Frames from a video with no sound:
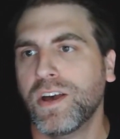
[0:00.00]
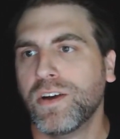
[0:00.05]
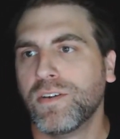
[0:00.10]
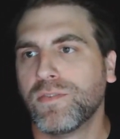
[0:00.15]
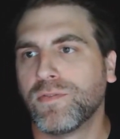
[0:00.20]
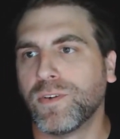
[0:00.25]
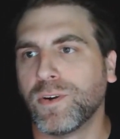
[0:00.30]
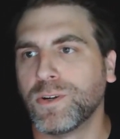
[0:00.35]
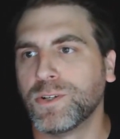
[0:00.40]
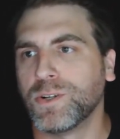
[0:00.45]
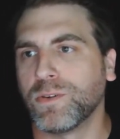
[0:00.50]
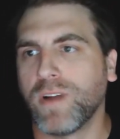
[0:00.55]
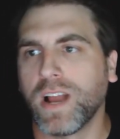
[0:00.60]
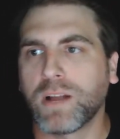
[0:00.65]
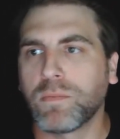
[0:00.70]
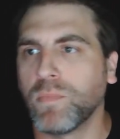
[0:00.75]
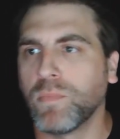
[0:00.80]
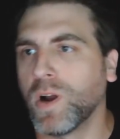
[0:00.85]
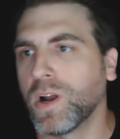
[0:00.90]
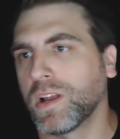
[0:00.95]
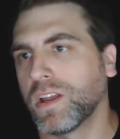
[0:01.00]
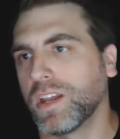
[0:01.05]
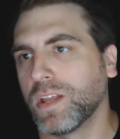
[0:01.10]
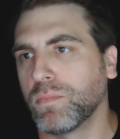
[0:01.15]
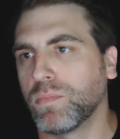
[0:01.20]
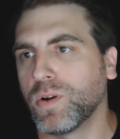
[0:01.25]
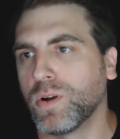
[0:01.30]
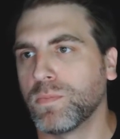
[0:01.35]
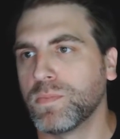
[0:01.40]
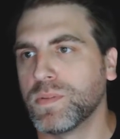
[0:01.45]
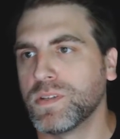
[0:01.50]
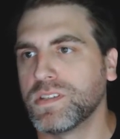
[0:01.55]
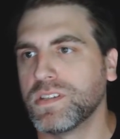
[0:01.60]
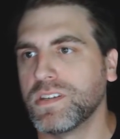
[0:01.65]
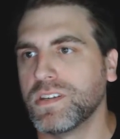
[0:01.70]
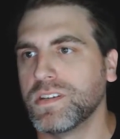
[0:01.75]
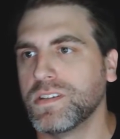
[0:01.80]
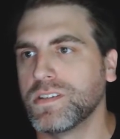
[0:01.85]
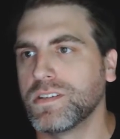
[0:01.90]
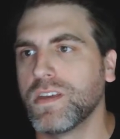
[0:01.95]
for direct marketing
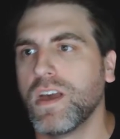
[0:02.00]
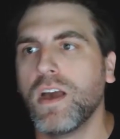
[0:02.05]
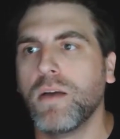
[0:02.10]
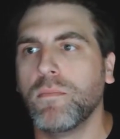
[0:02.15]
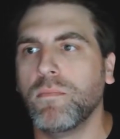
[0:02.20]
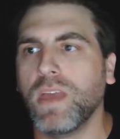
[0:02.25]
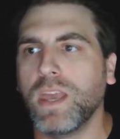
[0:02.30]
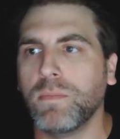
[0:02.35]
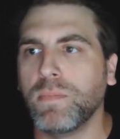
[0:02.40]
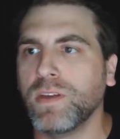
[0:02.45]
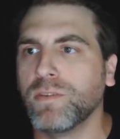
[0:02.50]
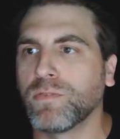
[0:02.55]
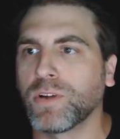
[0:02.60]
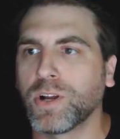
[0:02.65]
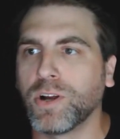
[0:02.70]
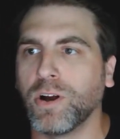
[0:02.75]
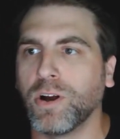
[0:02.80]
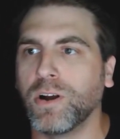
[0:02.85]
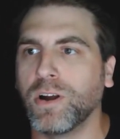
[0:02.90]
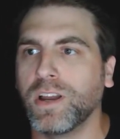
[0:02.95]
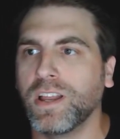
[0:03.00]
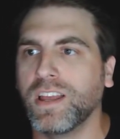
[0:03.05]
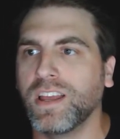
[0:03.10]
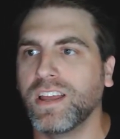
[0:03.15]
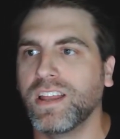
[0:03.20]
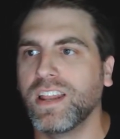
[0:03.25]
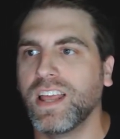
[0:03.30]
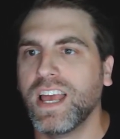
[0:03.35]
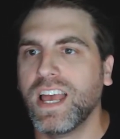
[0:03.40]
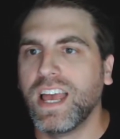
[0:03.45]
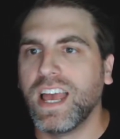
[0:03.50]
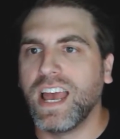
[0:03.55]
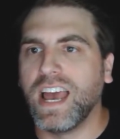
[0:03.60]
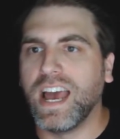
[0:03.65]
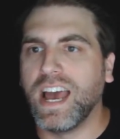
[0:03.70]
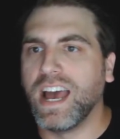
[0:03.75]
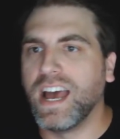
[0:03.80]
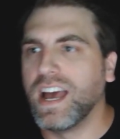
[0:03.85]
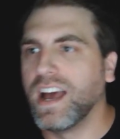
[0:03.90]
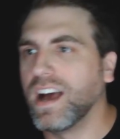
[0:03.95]
purposes may be regarded
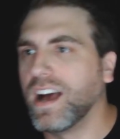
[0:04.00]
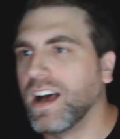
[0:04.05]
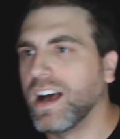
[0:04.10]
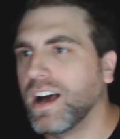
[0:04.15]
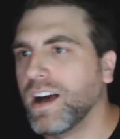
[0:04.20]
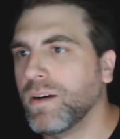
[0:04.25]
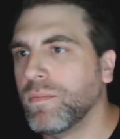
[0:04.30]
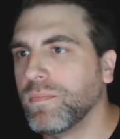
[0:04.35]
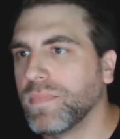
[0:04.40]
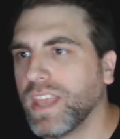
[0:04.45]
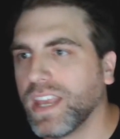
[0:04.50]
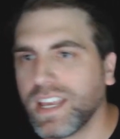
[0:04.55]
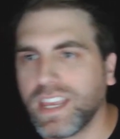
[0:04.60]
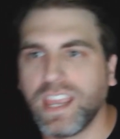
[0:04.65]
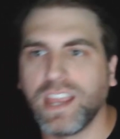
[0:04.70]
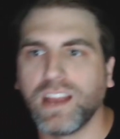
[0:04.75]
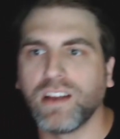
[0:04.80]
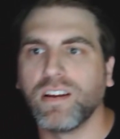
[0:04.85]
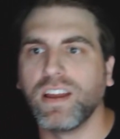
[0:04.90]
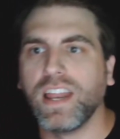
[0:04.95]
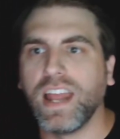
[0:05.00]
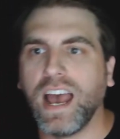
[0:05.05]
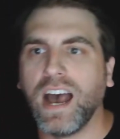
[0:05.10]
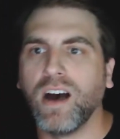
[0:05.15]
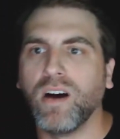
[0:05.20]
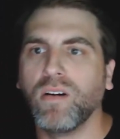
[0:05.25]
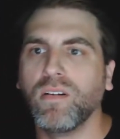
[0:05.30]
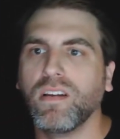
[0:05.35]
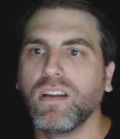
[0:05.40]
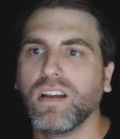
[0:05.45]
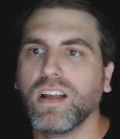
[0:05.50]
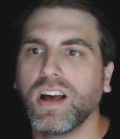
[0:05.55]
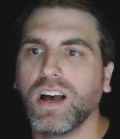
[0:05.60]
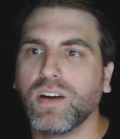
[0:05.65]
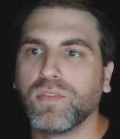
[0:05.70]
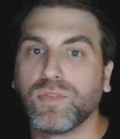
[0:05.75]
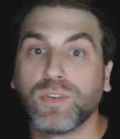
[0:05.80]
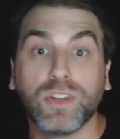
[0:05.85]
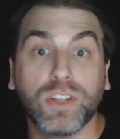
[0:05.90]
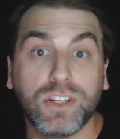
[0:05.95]
and carried out
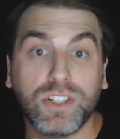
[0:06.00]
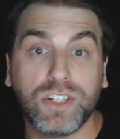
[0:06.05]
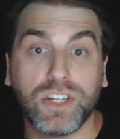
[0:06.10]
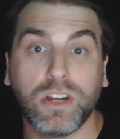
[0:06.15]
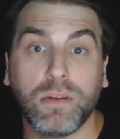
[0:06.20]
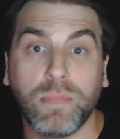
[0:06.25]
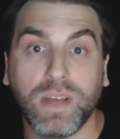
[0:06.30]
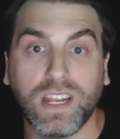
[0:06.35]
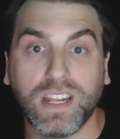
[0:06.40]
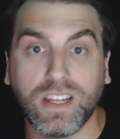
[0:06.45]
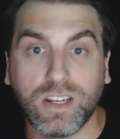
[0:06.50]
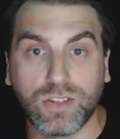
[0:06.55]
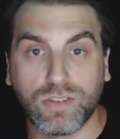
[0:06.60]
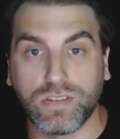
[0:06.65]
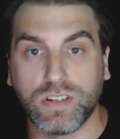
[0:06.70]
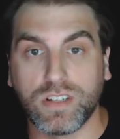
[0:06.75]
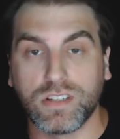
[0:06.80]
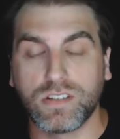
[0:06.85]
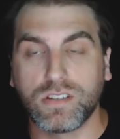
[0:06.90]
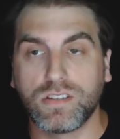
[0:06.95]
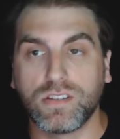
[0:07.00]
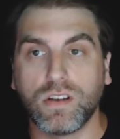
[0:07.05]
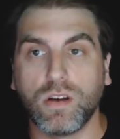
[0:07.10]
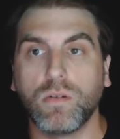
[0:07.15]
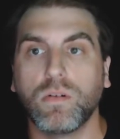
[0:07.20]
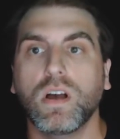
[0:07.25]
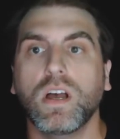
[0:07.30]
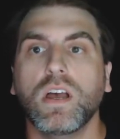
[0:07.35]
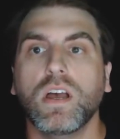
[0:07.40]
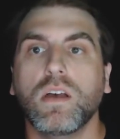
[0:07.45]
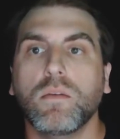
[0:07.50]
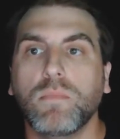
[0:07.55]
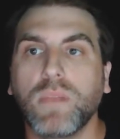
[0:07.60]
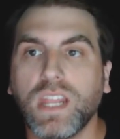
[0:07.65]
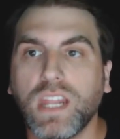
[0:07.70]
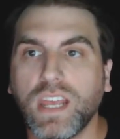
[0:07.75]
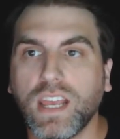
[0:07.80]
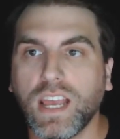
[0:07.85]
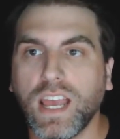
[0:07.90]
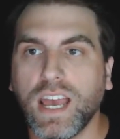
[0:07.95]
for legitimate interest. So
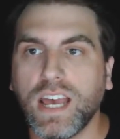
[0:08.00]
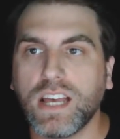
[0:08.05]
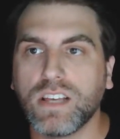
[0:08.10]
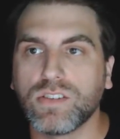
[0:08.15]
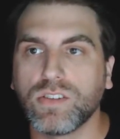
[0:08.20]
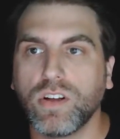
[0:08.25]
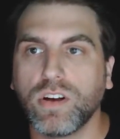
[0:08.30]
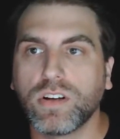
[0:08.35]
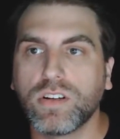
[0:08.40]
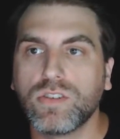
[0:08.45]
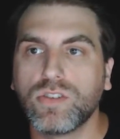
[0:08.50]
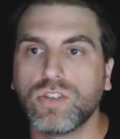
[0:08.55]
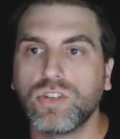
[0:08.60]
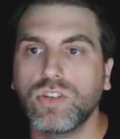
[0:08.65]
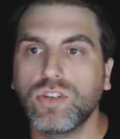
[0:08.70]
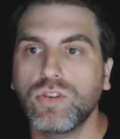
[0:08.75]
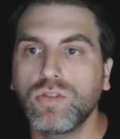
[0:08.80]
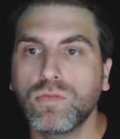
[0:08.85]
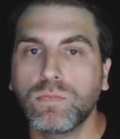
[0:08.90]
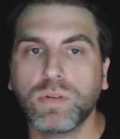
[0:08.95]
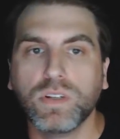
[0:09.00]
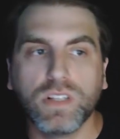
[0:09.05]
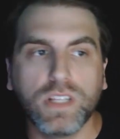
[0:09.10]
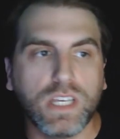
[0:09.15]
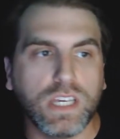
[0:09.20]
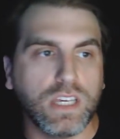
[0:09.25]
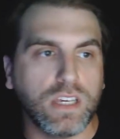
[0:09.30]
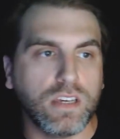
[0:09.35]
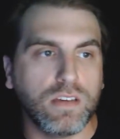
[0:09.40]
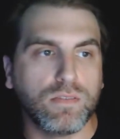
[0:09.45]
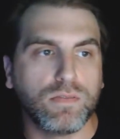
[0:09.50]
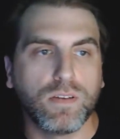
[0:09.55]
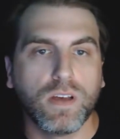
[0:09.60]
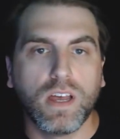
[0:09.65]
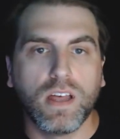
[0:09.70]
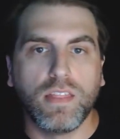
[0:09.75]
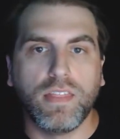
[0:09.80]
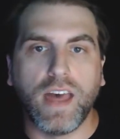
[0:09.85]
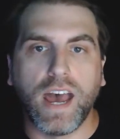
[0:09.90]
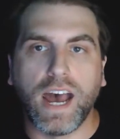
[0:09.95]
meaning as long as you believe
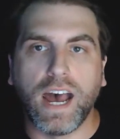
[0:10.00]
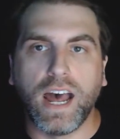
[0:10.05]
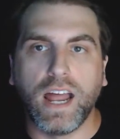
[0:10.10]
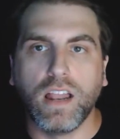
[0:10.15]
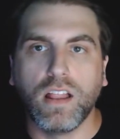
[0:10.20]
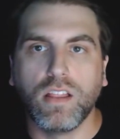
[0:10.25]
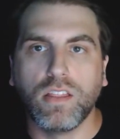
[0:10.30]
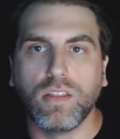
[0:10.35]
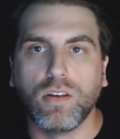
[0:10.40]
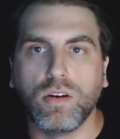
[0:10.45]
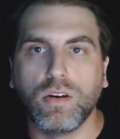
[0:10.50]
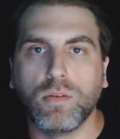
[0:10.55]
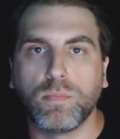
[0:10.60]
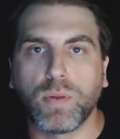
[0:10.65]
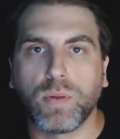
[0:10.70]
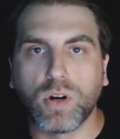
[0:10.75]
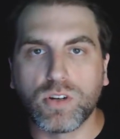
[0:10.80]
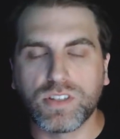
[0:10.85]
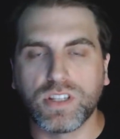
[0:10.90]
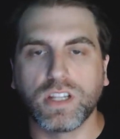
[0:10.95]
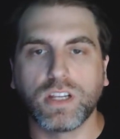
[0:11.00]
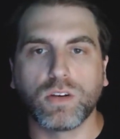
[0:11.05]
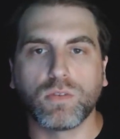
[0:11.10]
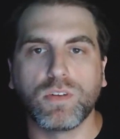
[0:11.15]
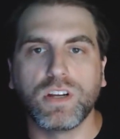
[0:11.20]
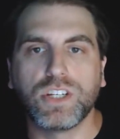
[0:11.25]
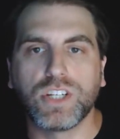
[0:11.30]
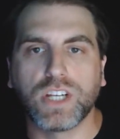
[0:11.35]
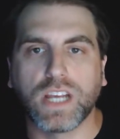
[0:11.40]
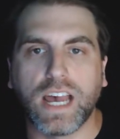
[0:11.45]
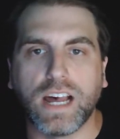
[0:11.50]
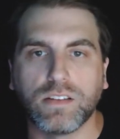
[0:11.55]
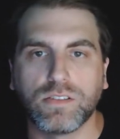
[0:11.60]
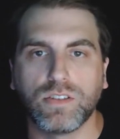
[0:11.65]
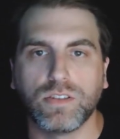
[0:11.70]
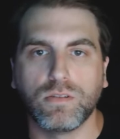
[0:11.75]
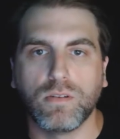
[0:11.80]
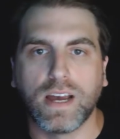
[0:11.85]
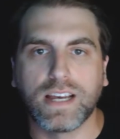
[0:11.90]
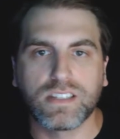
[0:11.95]
that the person that you're reaching out
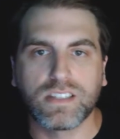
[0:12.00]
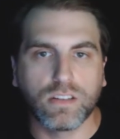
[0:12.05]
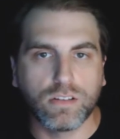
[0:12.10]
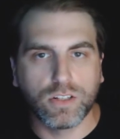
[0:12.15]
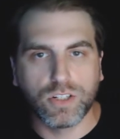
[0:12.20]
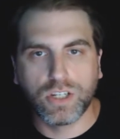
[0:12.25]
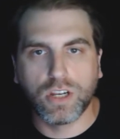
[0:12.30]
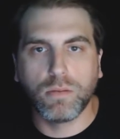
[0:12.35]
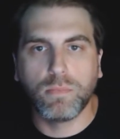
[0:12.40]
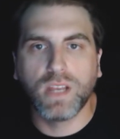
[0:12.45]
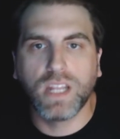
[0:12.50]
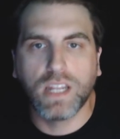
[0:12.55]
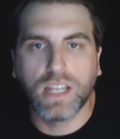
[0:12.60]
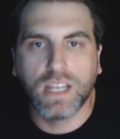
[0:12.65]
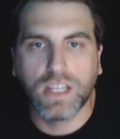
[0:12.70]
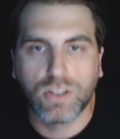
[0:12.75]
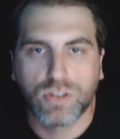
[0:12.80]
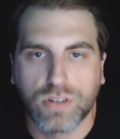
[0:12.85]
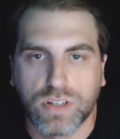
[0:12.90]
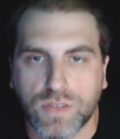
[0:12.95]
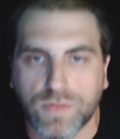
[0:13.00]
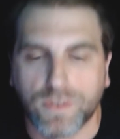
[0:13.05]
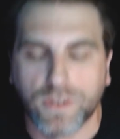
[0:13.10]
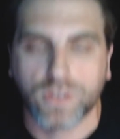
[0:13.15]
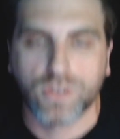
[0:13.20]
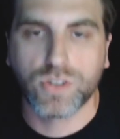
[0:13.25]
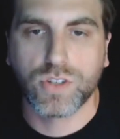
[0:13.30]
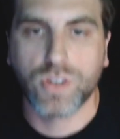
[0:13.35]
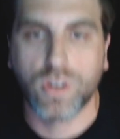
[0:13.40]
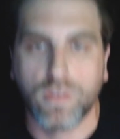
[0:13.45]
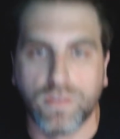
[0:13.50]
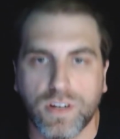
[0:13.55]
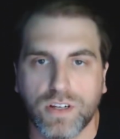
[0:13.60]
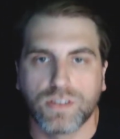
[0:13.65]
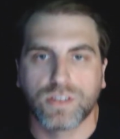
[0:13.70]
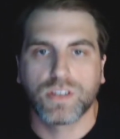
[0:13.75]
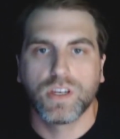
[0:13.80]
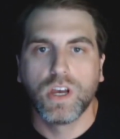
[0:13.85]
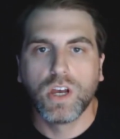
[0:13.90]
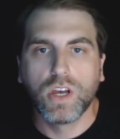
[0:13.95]
to has a legitimate interest for your
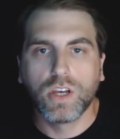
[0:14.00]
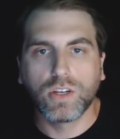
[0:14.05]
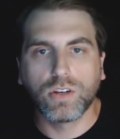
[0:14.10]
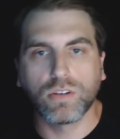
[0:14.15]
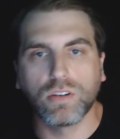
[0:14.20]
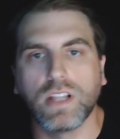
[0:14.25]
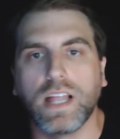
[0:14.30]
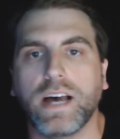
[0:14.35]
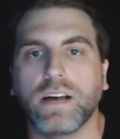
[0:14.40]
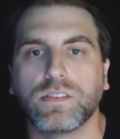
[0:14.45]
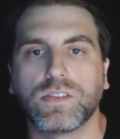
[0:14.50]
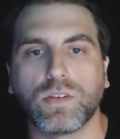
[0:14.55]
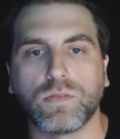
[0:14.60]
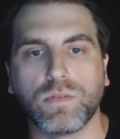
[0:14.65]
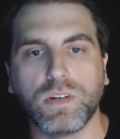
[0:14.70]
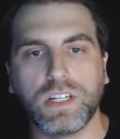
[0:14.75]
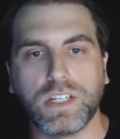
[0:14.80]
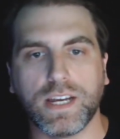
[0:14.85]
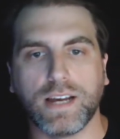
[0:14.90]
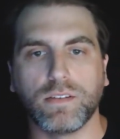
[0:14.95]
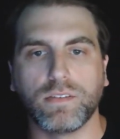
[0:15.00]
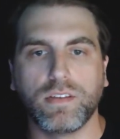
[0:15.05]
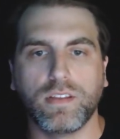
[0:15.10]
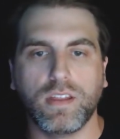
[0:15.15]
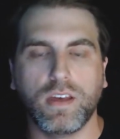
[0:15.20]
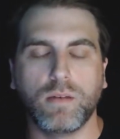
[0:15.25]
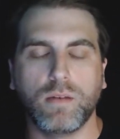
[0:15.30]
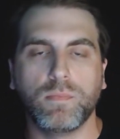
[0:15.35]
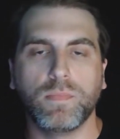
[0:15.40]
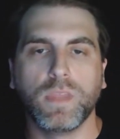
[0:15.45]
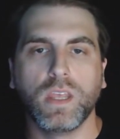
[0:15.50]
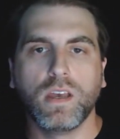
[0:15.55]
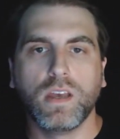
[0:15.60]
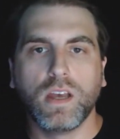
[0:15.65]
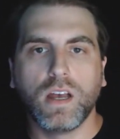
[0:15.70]
service, you're allowed to reach out to them.